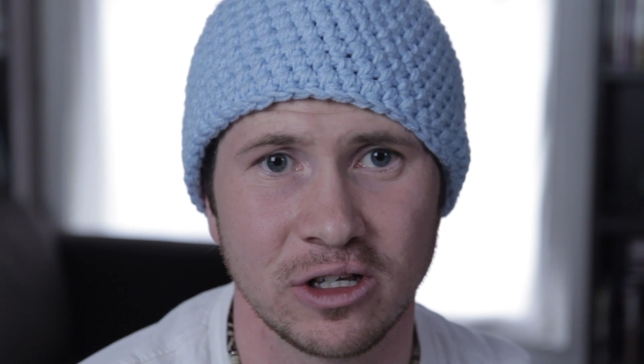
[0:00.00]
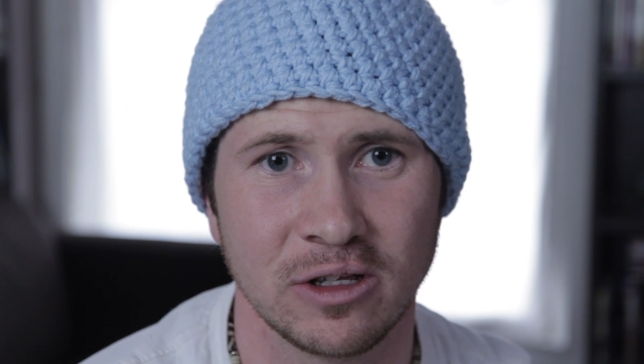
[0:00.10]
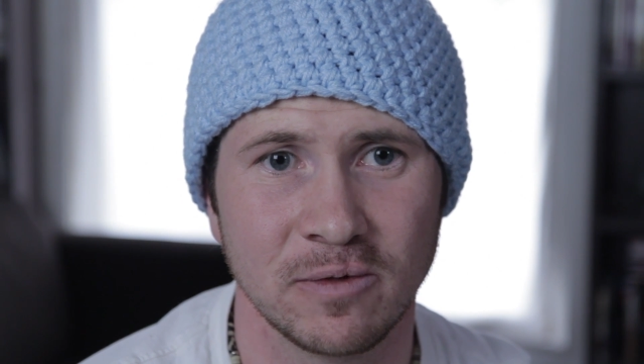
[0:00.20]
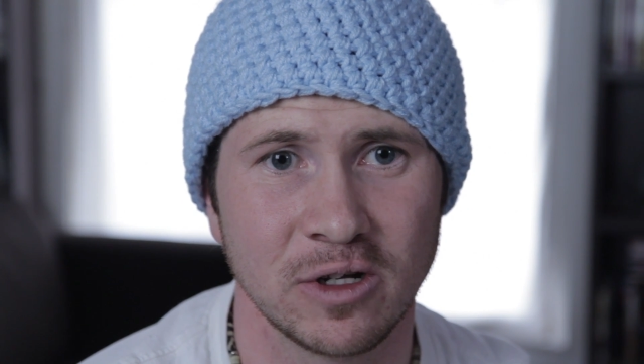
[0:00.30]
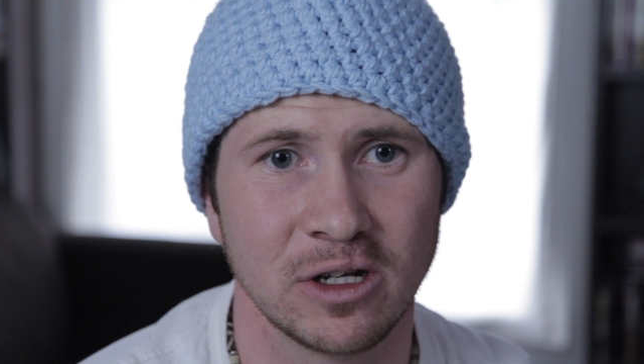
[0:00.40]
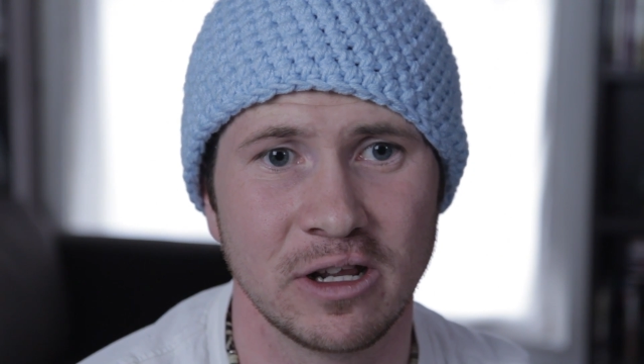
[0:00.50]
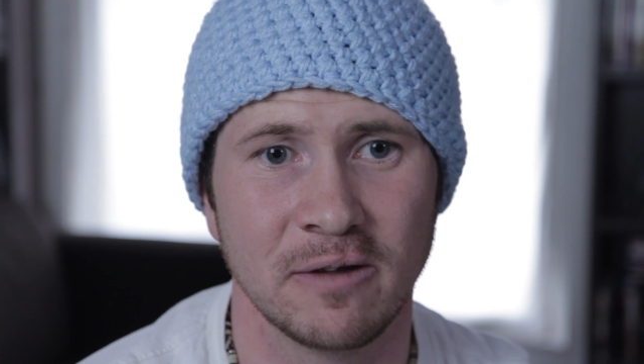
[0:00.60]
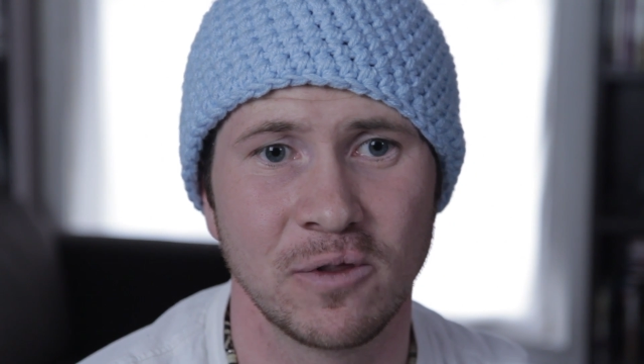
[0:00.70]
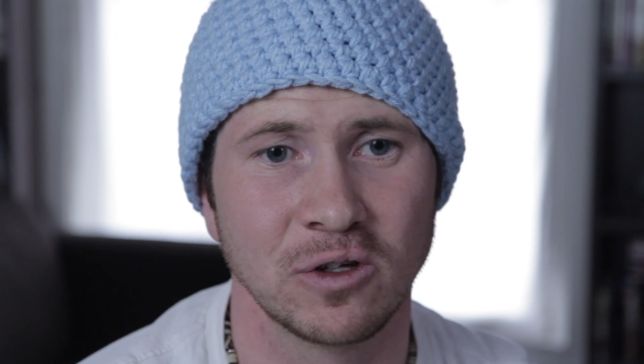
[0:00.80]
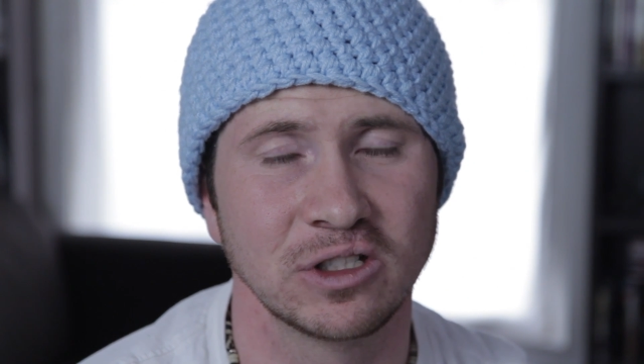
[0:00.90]
even
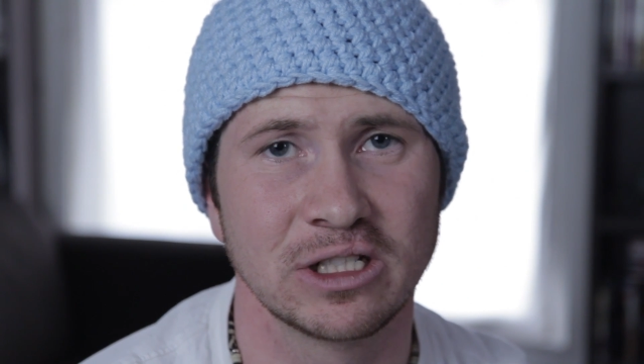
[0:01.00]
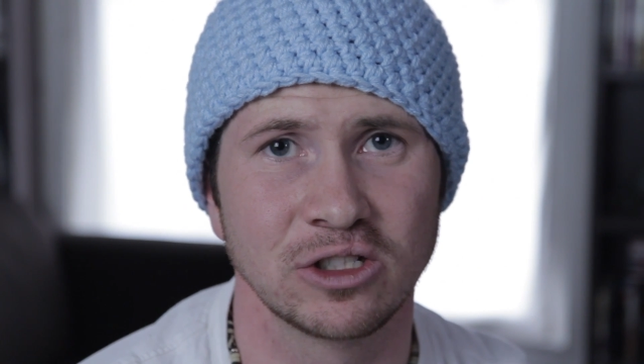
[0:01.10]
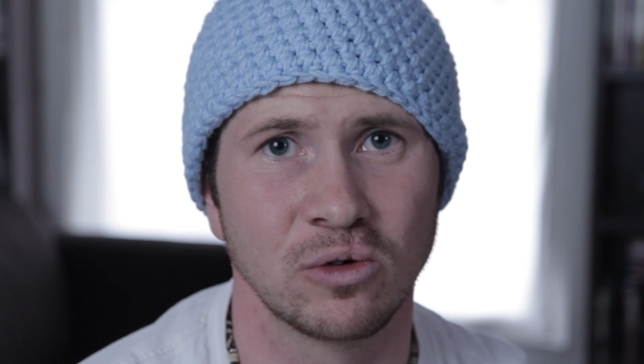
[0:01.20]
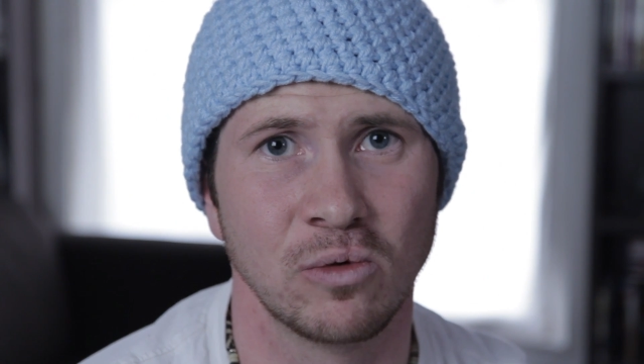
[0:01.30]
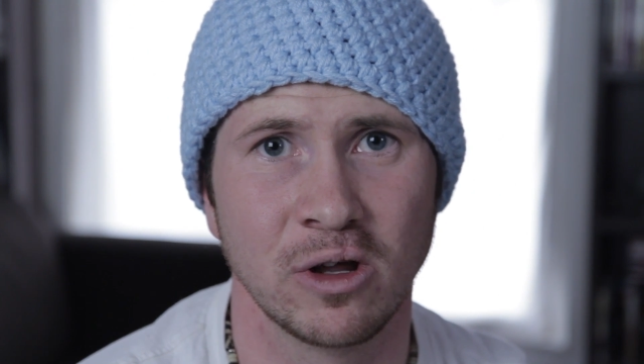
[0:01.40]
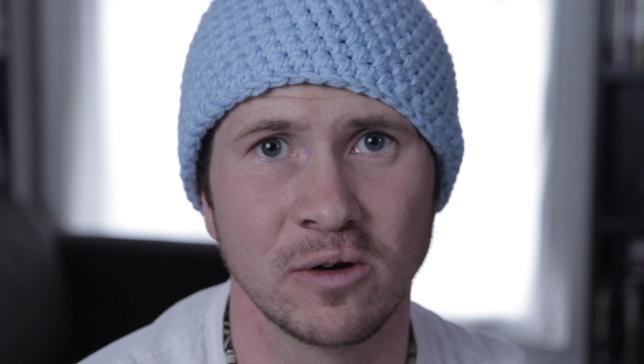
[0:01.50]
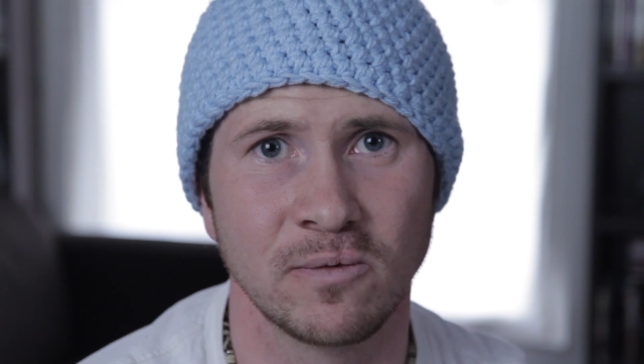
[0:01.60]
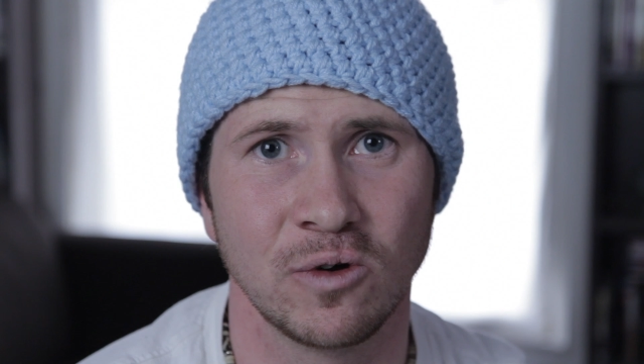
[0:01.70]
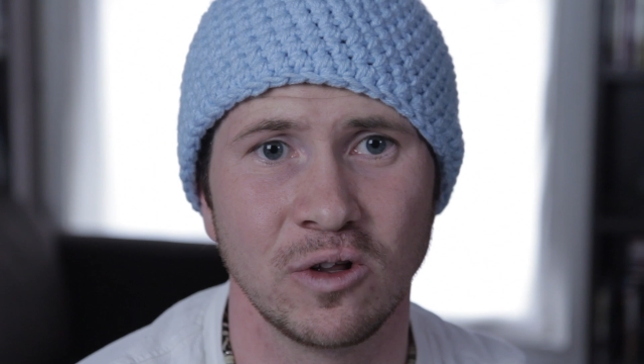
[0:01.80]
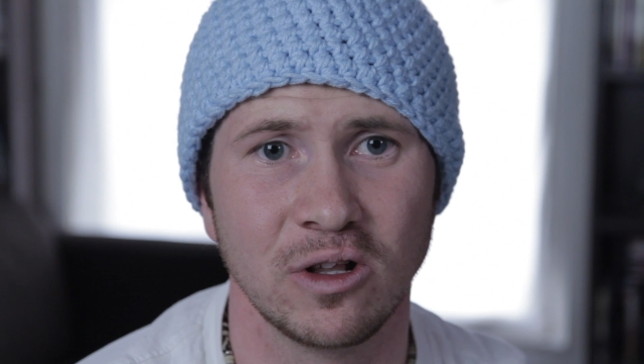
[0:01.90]
if those things are
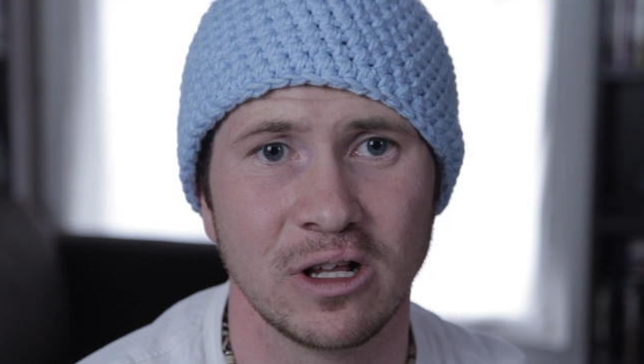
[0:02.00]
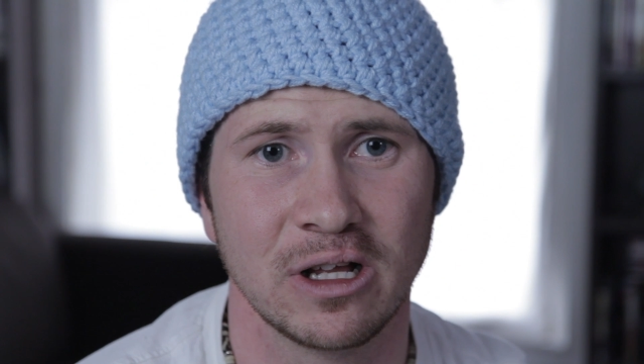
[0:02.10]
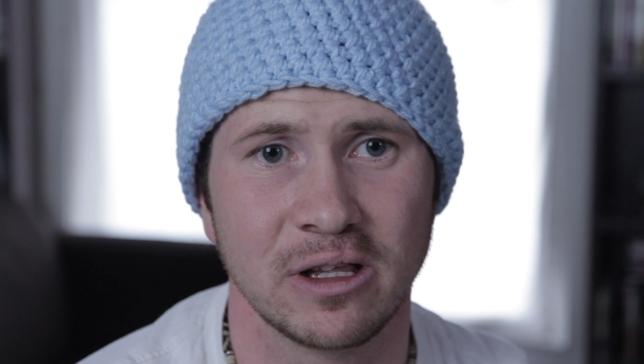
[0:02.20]
wonderful.